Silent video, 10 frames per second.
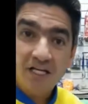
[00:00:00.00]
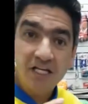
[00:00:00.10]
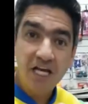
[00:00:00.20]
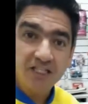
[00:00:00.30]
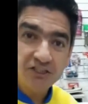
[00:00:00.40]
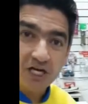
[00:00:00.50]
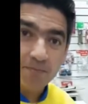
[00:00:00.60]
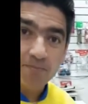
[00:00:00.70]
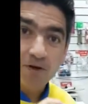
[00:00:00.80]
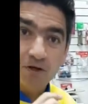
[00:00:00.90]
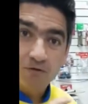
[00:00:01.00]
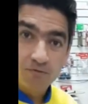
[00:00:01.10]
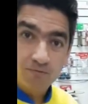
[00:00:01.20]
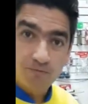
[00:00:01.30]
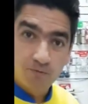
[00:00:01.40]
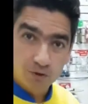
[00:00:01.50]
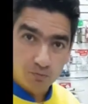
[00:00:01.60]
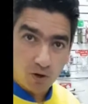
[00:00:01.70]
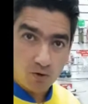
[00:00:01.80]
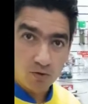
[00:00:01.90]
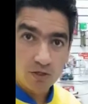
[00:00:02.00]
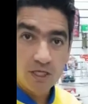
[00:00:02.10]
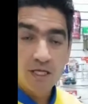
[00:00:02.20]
catch-up football.